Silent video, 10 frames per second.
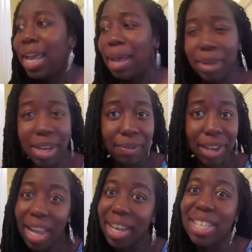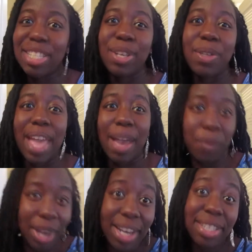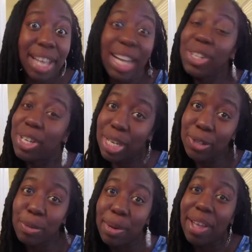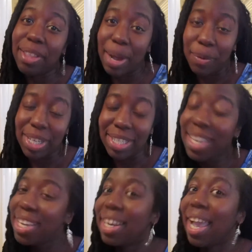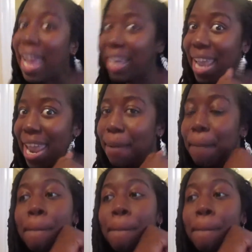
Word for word: I'm going to vlog it so that when I decide two years from now that I want to see it, I can.